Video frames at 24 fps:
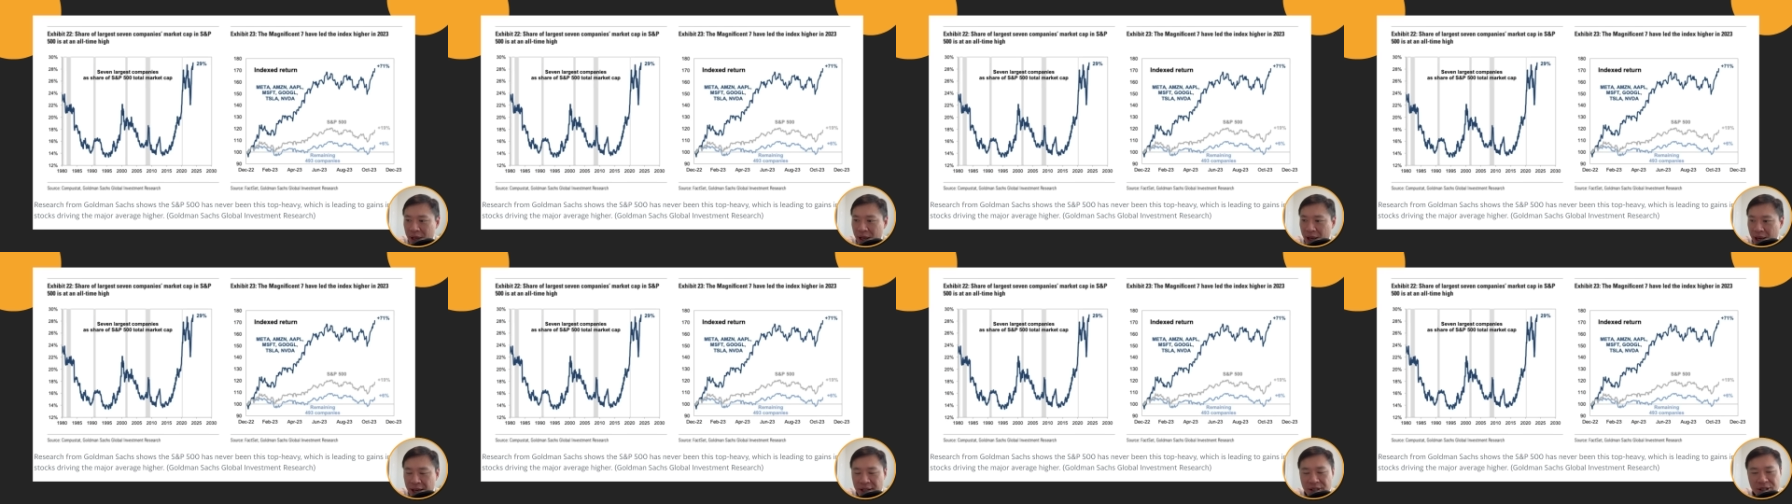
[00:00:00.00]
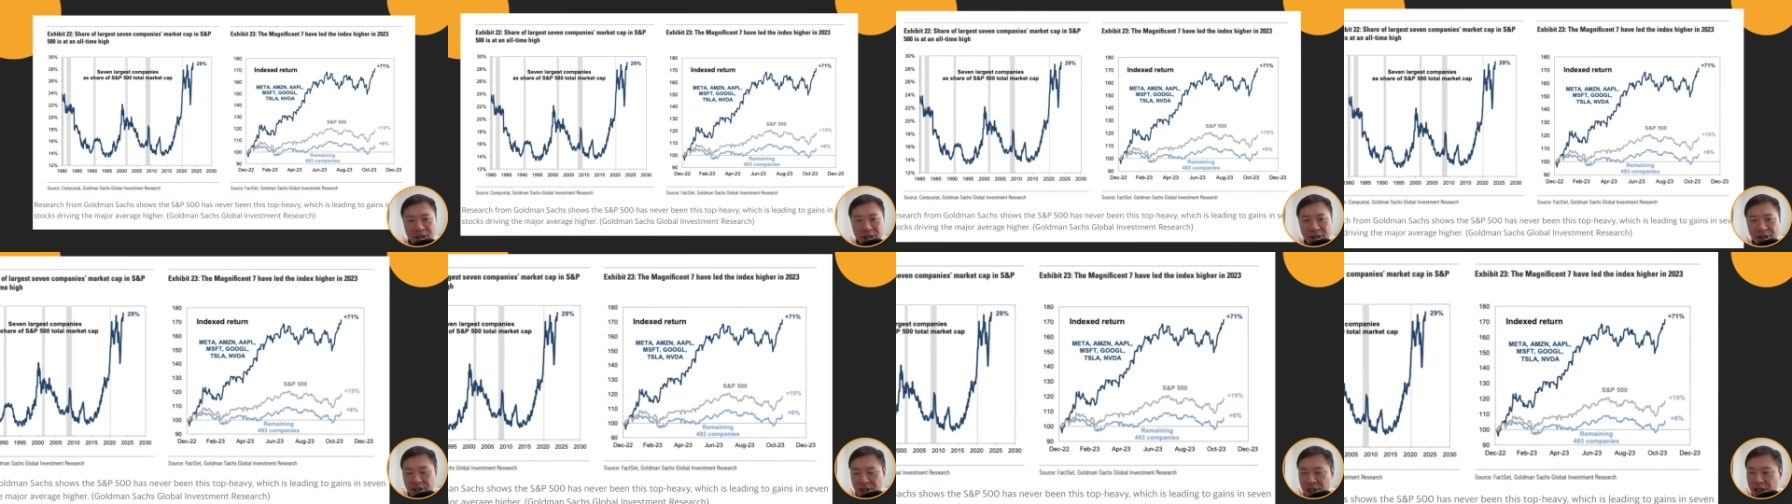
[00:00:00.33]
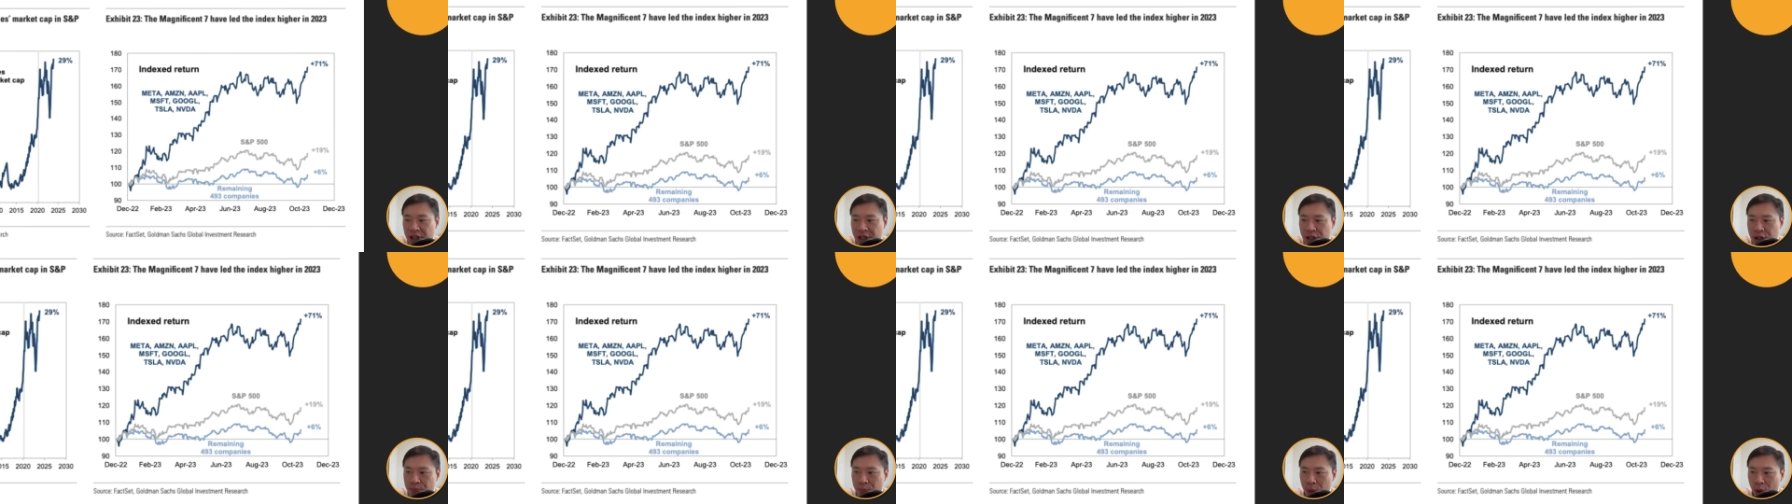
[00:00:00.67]
And as you can see in
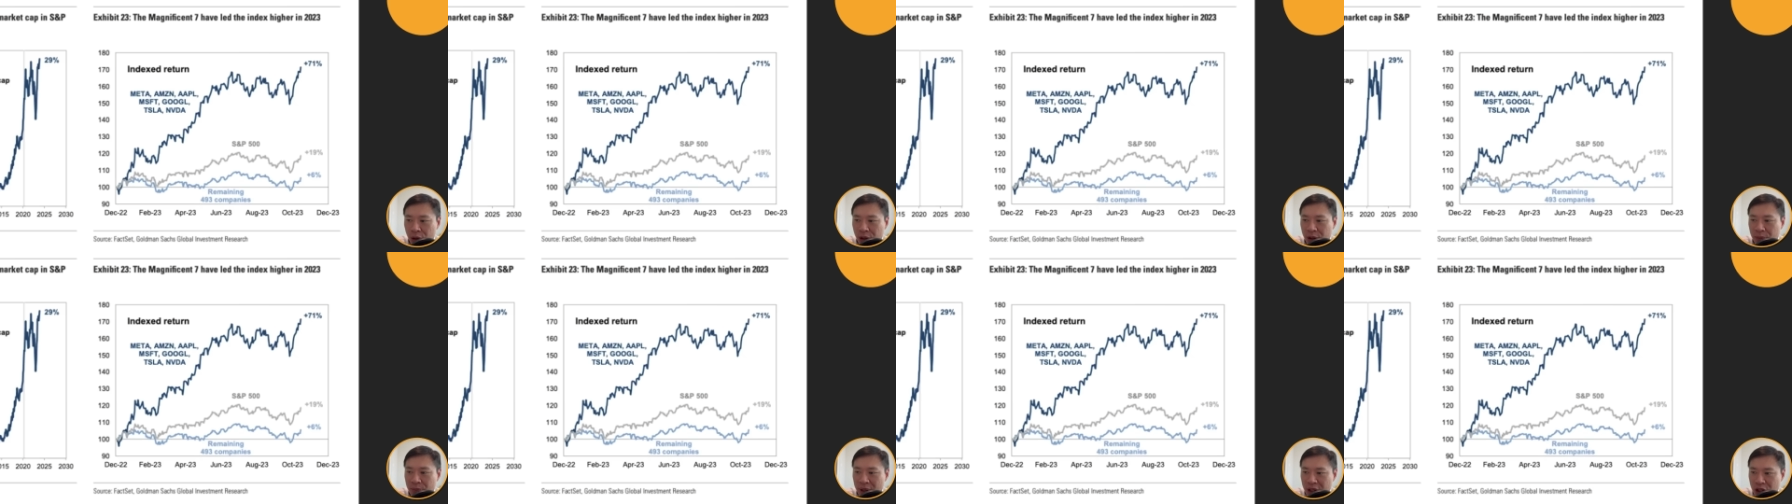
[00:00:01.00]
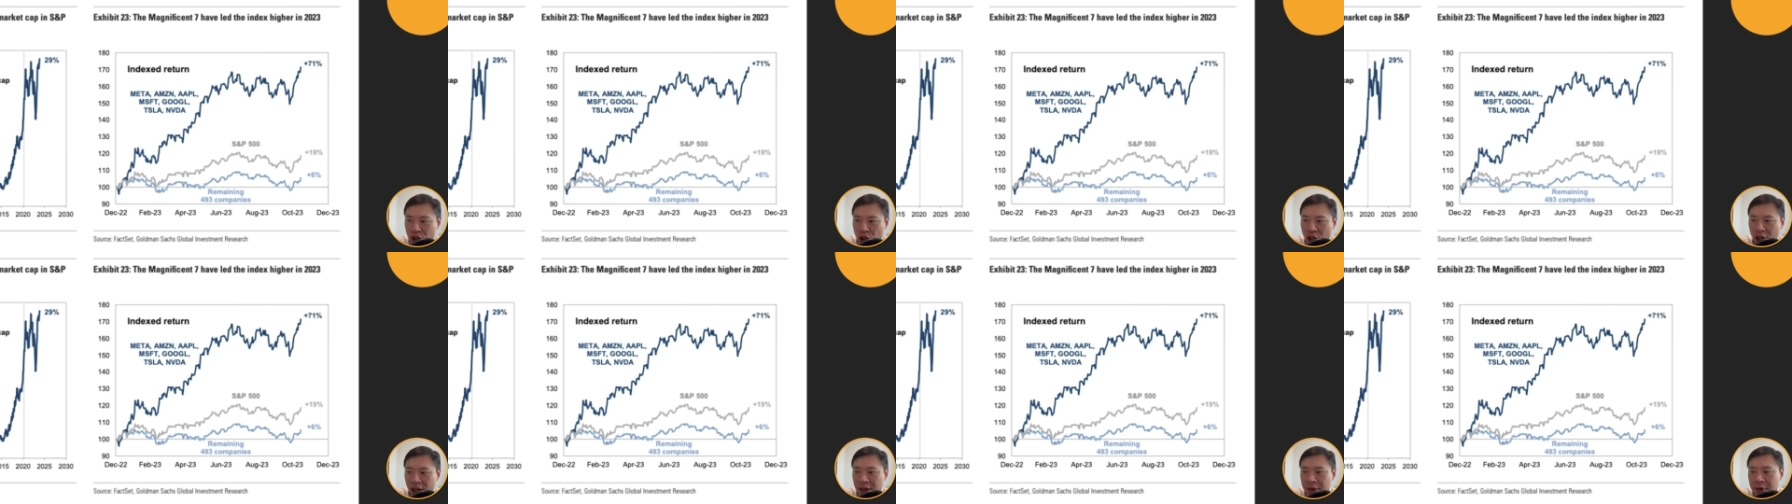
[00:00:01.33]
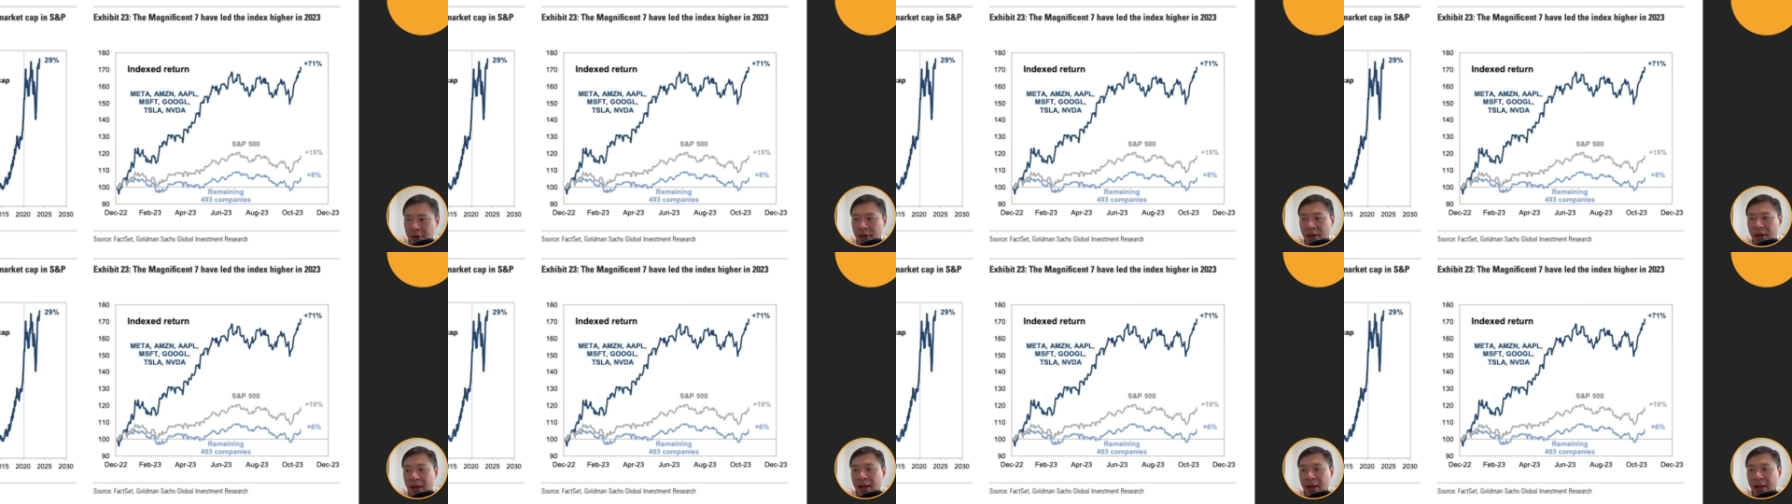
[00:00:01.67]
this bottom right chart,
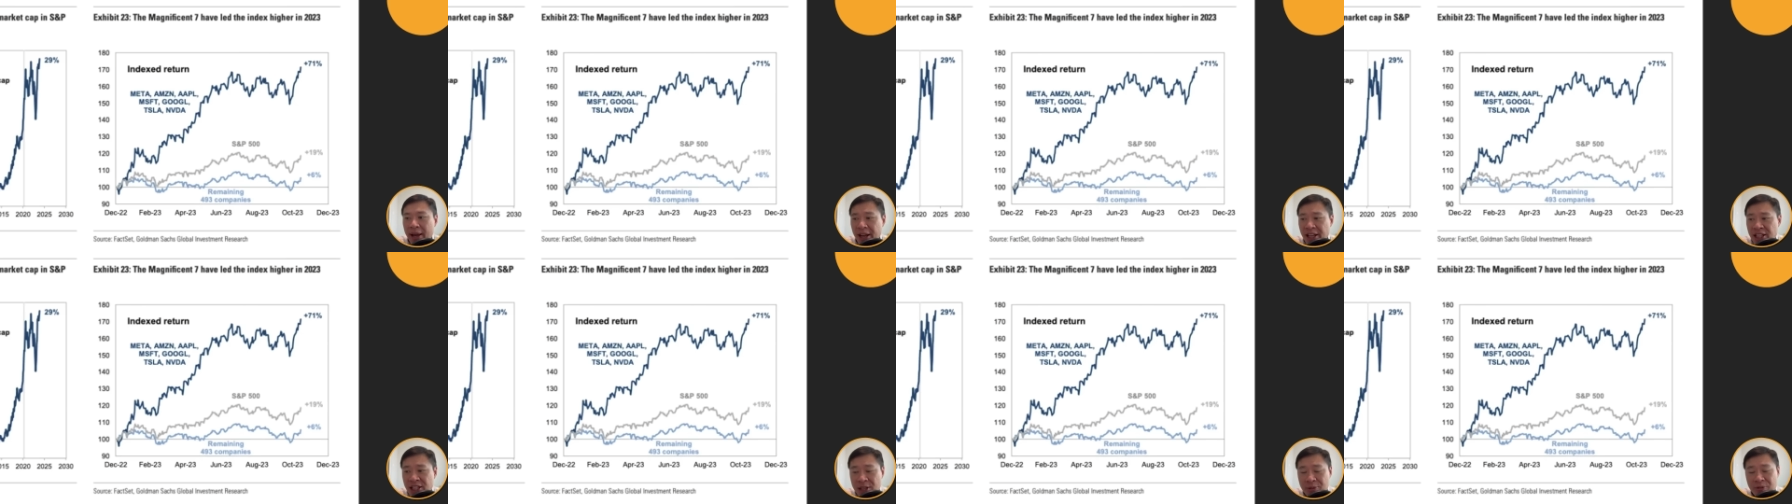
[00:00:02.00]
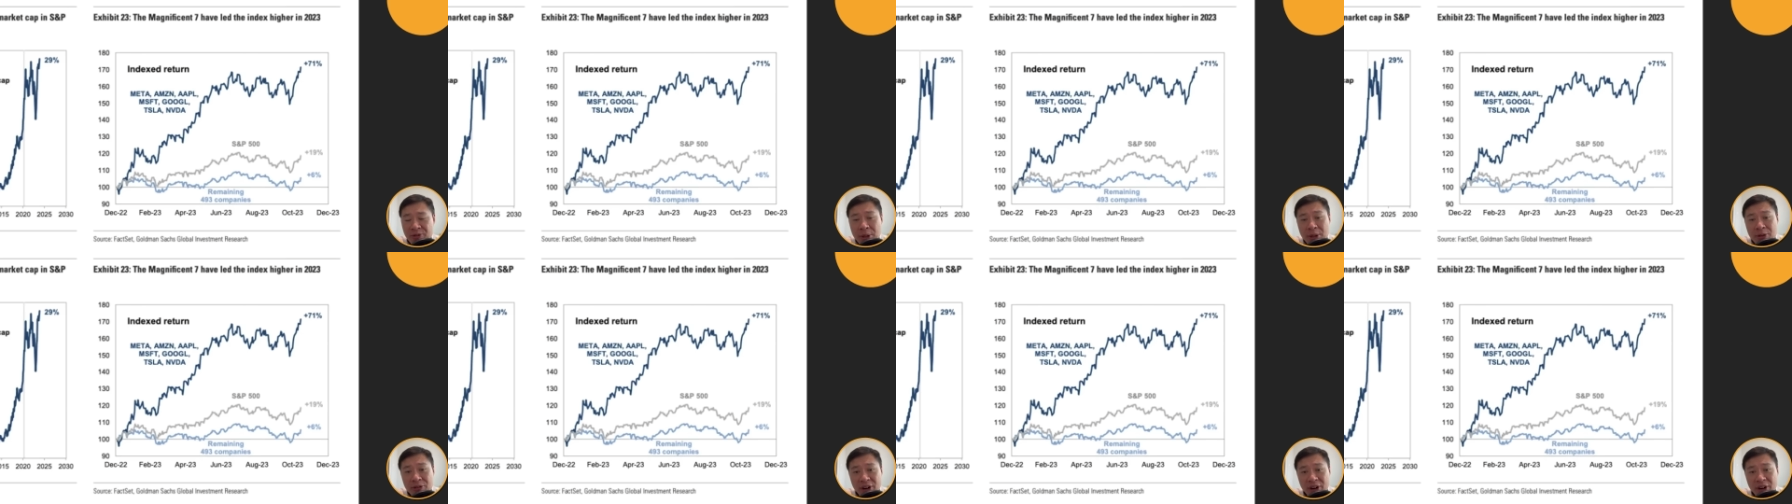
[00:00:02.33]
S&P